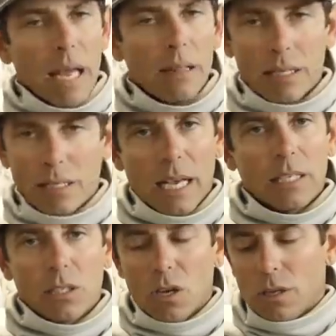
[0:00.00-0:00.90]
the
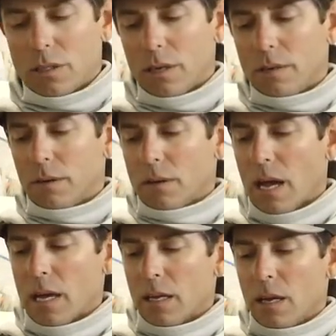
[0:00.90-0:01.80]
6 is good too,
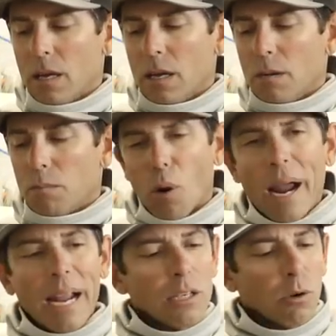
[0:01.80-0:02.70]
okay?
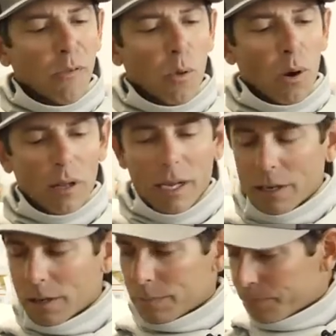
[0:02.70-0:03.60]
Braid to a floor
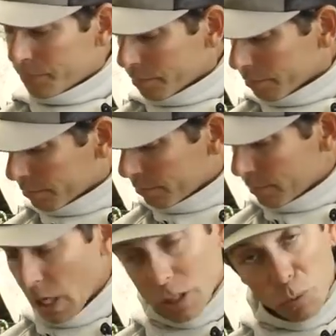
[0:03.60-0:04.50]
leader,
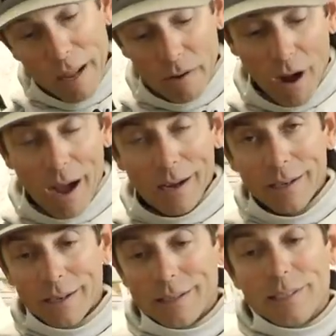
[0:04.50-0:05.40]
Spinning rod,
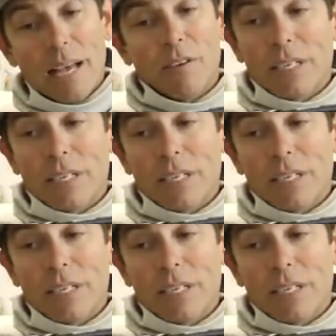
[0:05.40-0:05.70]
7